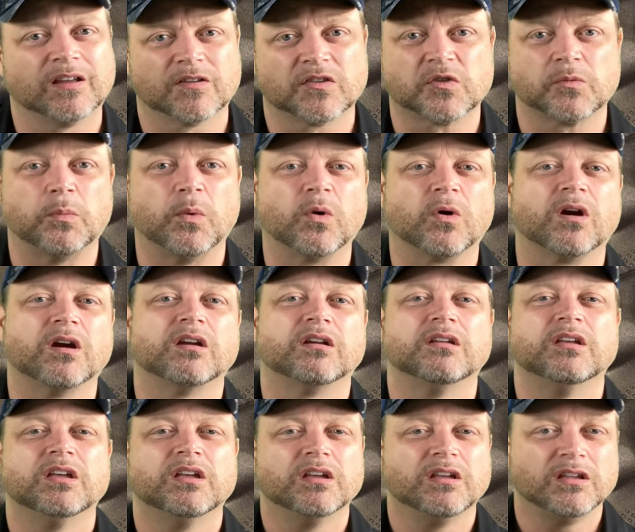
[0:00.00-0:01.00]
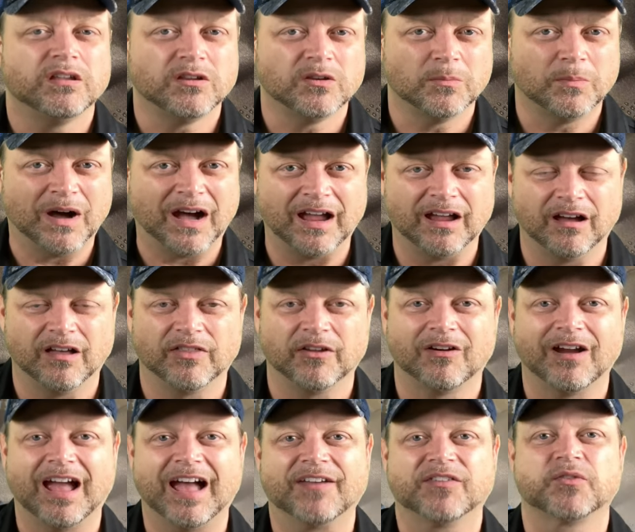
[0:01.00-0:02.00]
a sport, you buy
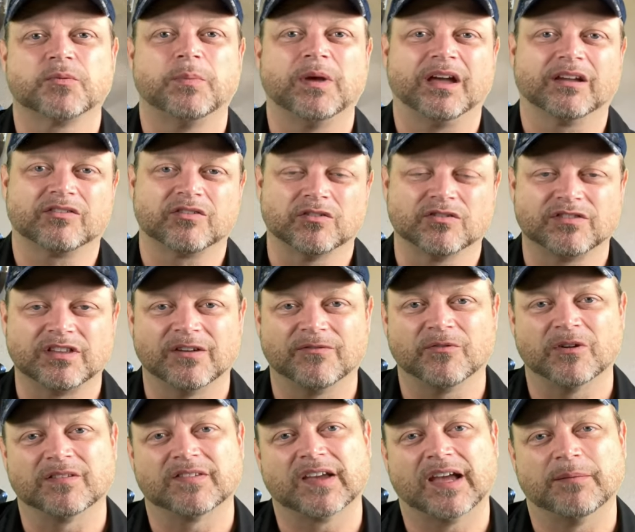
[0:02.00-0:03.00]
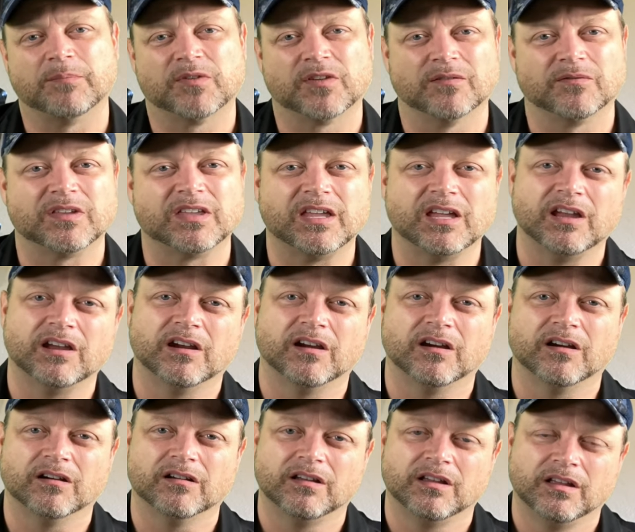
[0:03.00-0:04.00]
other aspects. There's different types of
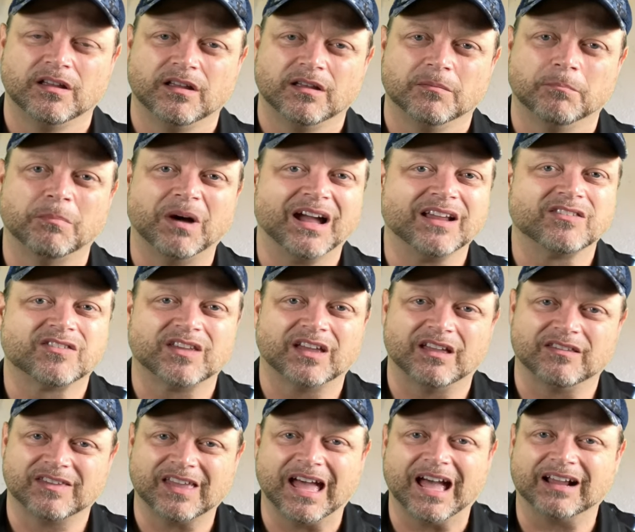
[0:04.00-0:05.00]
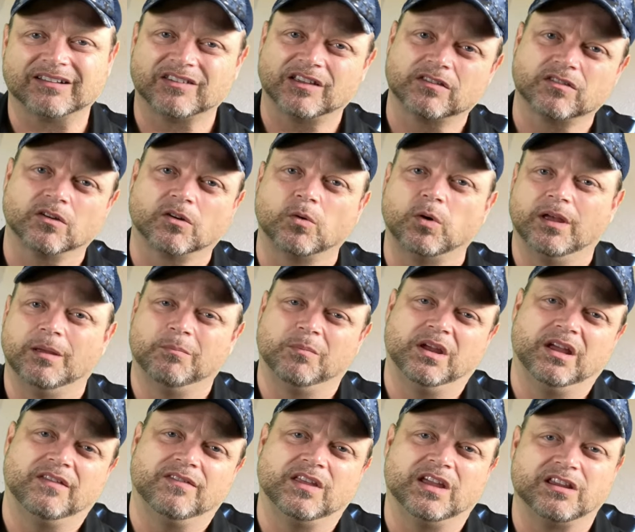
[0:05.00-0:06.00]
gear, mindset, tactics,
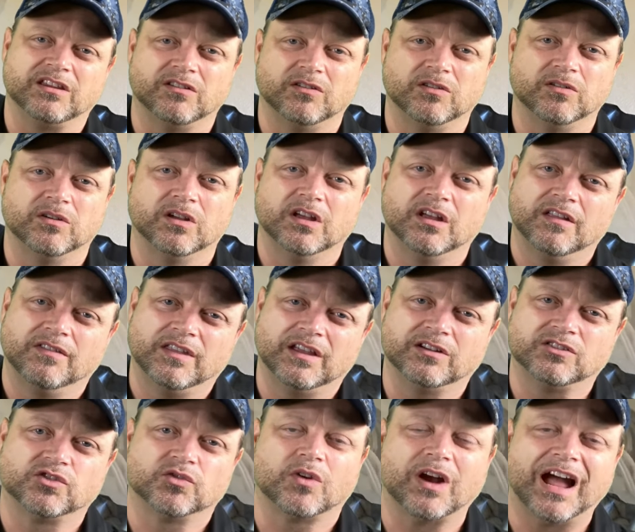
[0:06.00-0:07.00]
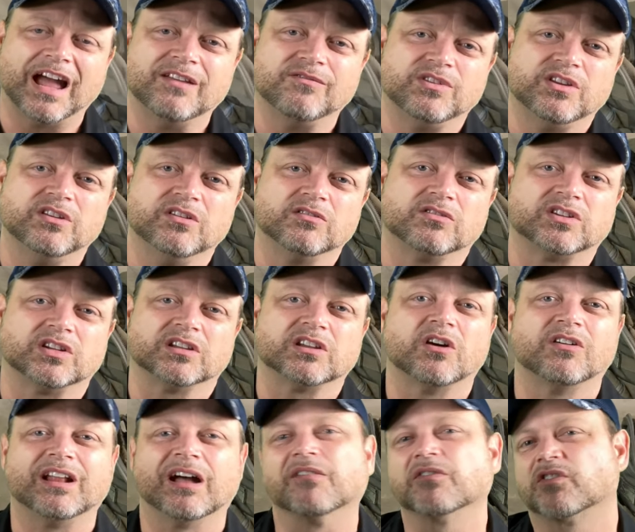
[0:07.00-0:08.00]
equipment that drive you to
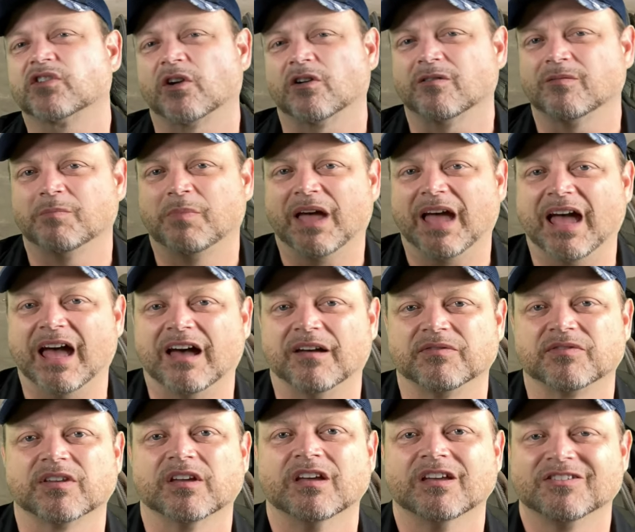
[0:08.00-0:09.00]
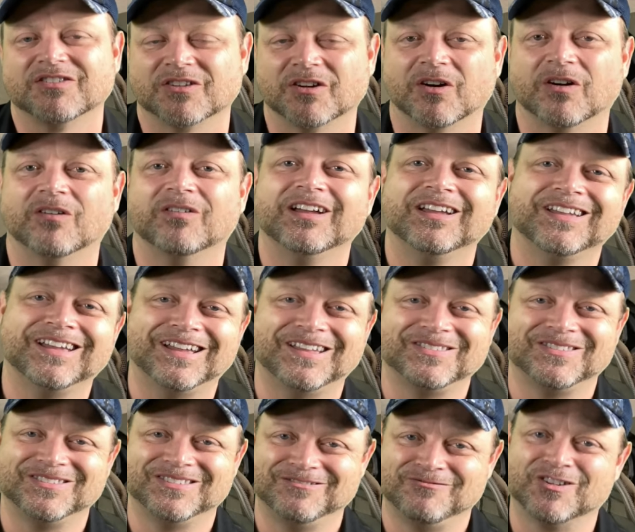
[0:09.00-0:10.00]
go down certain paths. So
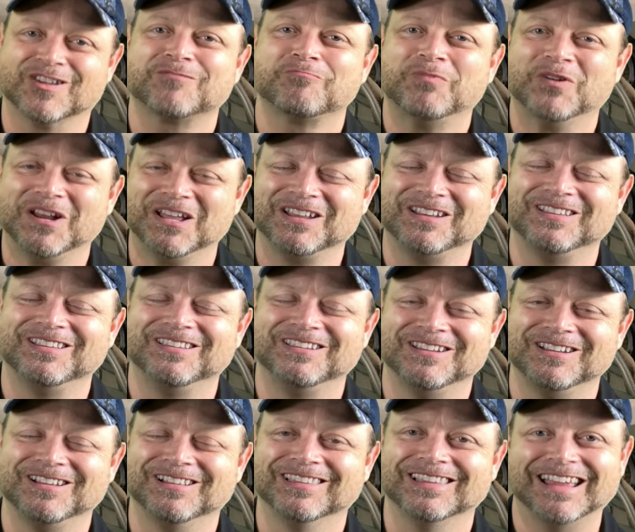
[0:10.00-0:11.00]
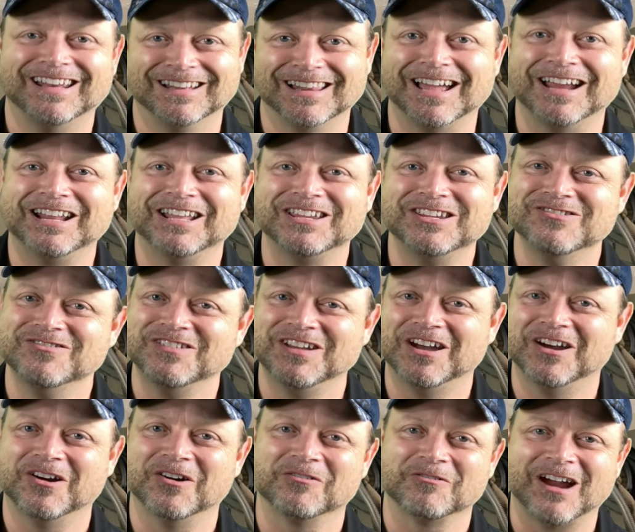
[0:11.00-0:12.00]
just letting you
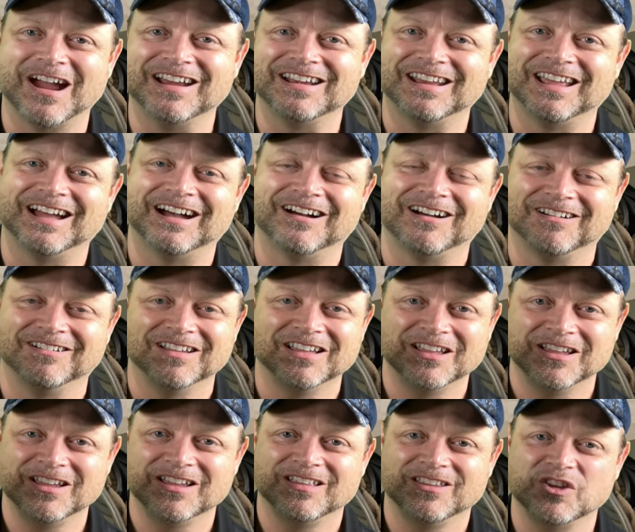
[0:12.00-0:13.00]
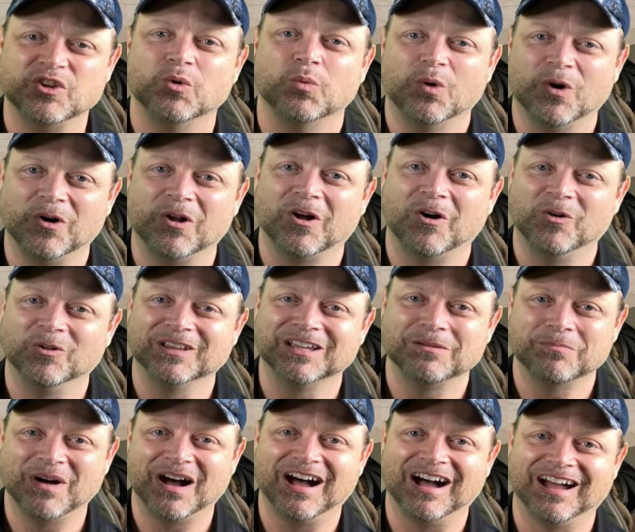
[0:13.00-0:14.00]
know right now, you won't only
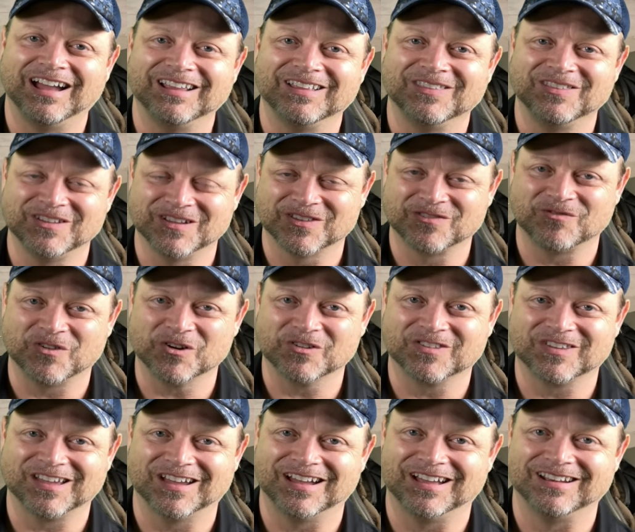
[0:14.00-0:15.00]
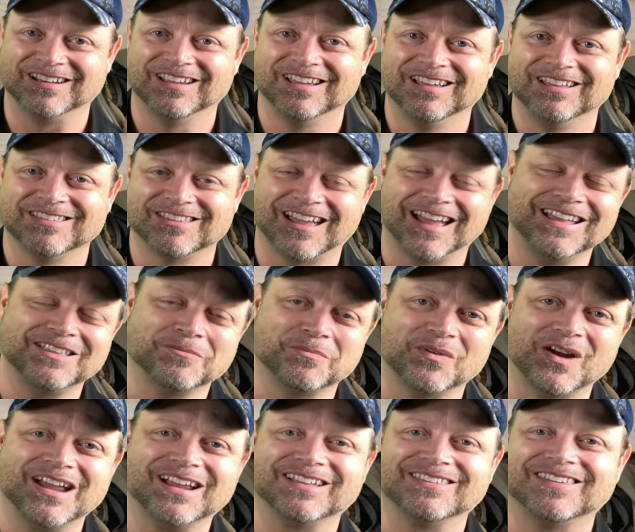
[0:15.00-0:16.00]
buy this first gun. So I hate to
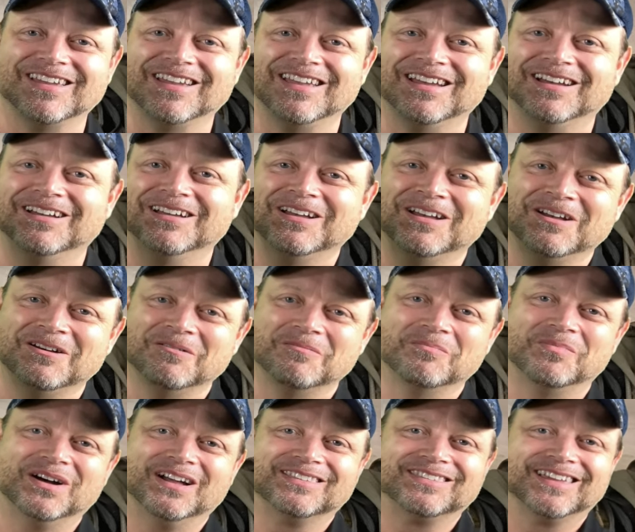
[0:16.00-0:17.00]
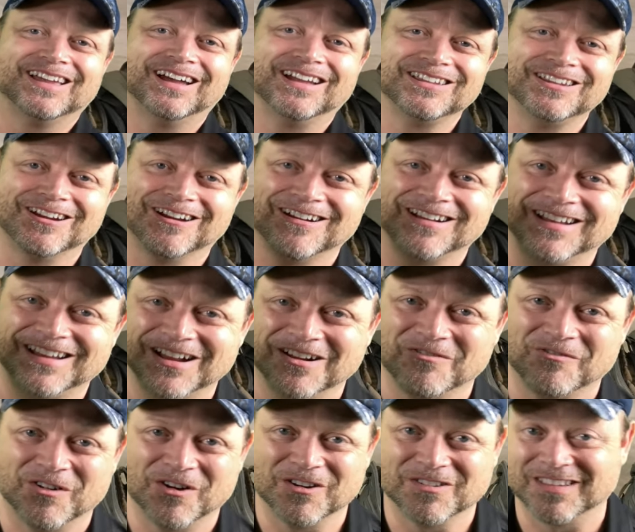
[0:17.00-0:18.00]
break it to you, but you heard it here
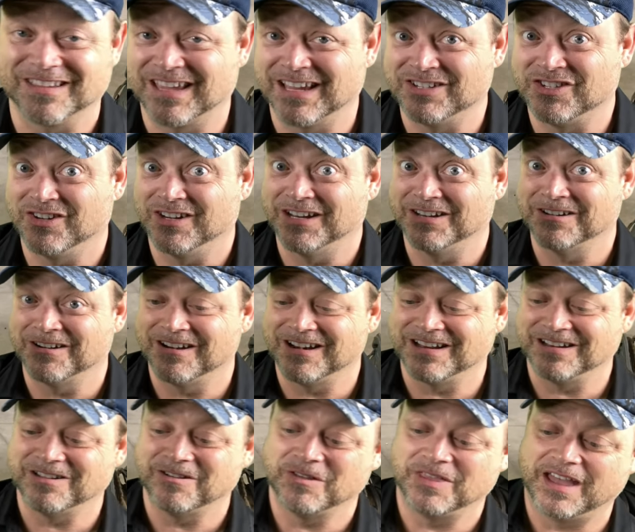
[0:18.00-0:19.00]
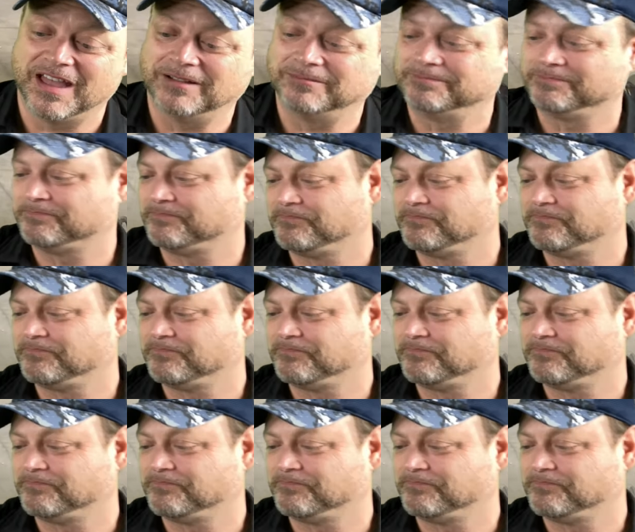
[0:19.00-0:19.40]
first in case you didn't already know that.